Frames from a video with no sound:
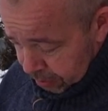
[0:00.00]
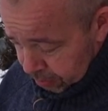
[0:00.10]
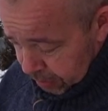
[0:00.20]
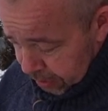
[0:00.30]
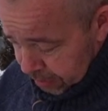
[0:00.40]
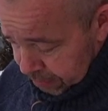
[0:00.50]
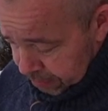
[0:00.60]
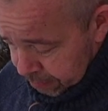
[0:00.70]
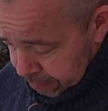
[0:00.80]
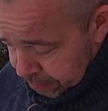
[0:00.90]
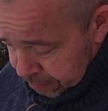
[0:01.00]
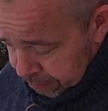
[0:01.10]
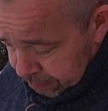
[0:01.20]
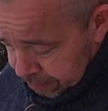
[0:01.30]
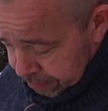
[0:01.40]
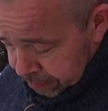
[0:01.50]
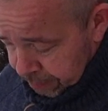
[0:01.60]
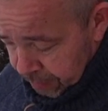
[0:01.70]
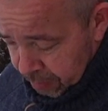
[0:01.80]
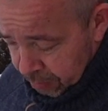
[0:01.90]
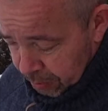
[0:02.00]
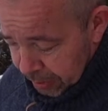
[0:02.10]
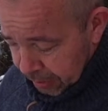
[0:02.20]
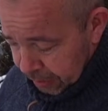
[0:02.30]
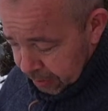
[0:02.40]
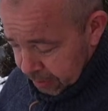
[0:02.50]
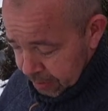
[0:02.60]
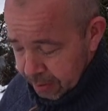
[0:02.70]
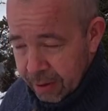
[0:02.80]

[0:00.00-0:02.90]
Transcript: away. Formatting this.